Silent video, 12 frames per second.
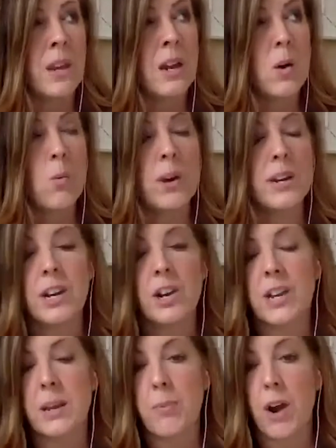One year
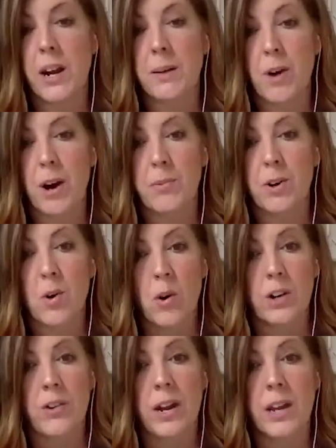he brought in Barbara
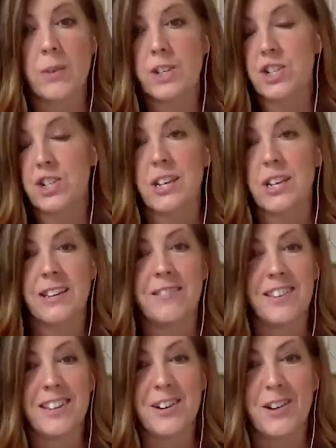Corcoran, which he,
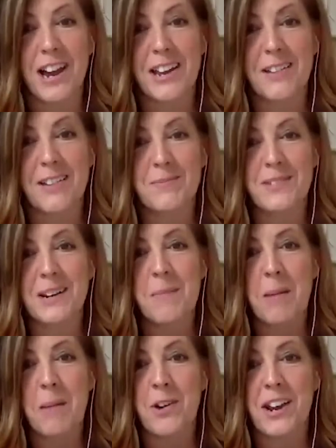kind of did a
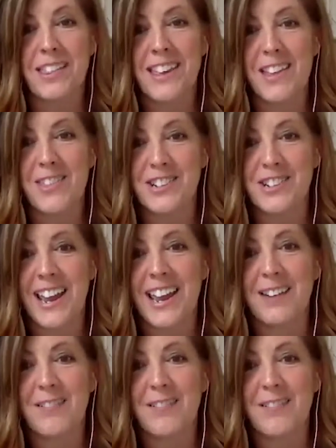memory the other day of.